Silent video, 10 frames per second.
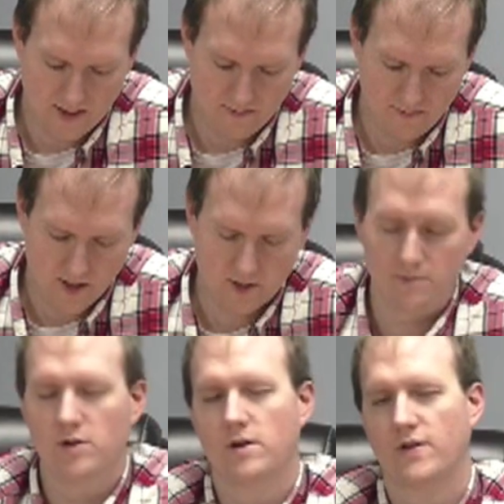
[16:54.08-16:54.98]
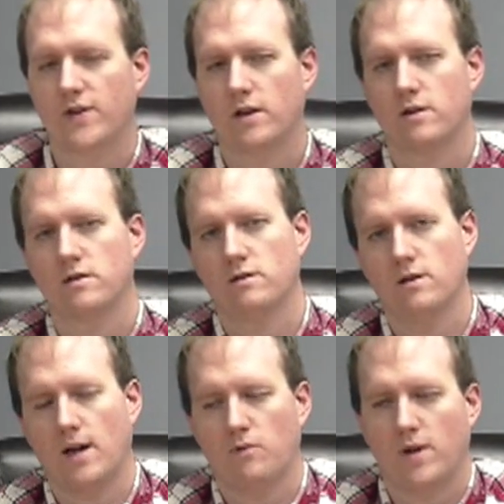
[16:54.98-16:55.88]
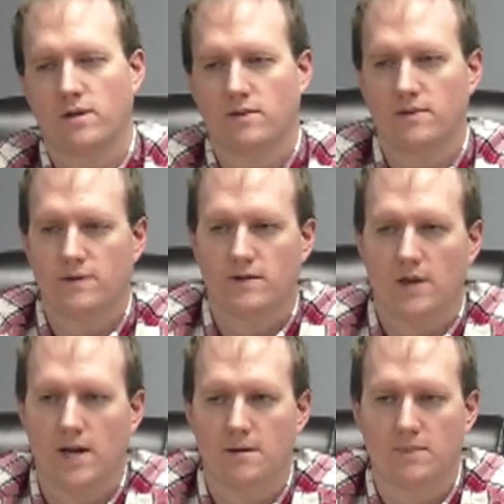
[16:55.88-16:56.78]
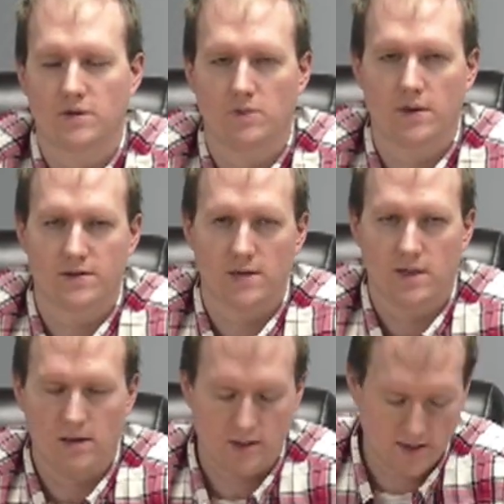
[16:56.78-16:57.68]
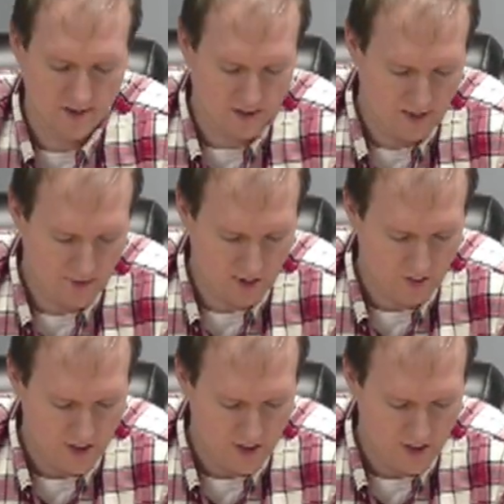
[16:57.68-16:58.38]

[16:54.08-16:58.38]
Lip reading: our community center rentals, as well as a gazebo